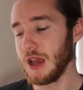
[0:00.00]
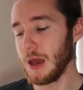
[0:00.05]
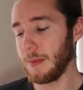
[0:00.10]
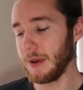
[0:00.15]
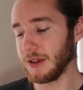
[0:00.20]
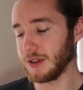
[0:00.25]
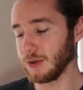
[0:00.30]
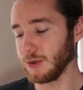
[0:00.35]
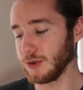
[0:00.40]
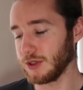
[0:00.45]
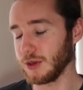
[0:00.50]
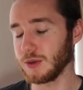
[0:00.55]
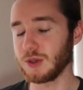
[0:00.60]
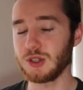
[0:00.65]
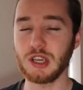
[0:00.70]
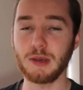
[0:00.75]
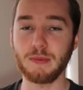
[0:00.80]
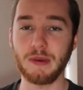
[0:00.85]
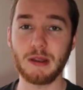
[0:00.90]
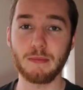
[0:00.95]
but it's also
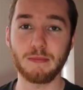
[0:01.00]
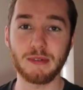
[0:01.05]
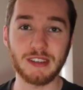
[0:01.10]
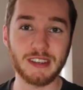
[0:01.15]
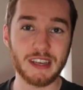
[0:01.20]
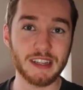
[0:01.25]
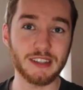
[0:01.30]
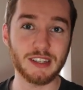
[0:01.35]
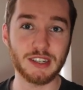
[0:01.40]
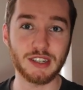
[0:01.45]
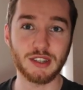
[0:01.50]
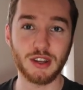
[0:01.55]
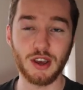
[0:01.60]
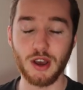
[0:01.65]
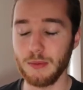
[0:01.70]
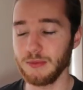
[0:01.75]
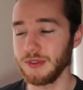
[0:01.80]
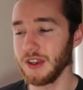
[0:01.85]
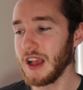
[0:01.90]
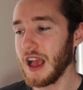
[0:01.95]
cheap in percentage
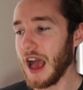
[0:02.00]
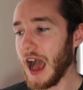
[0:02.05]
terms.